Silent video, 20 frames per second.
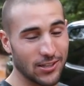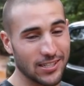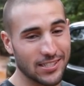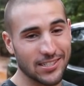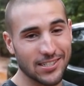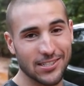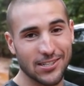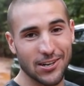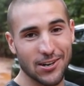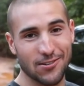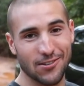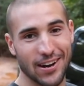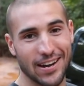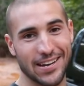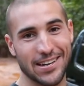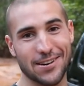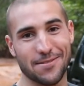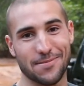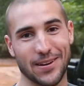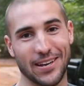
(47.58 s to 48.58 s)
this is her
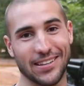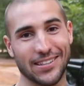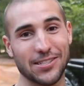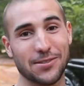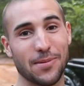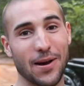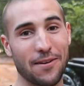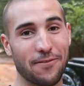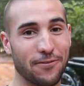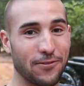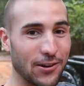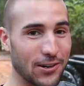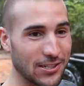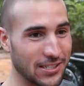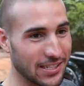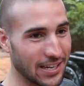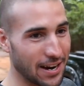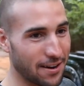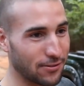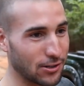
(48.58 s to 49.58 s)
right here, man. This is my
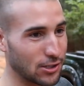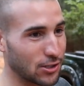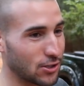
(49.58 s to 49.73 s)
first ever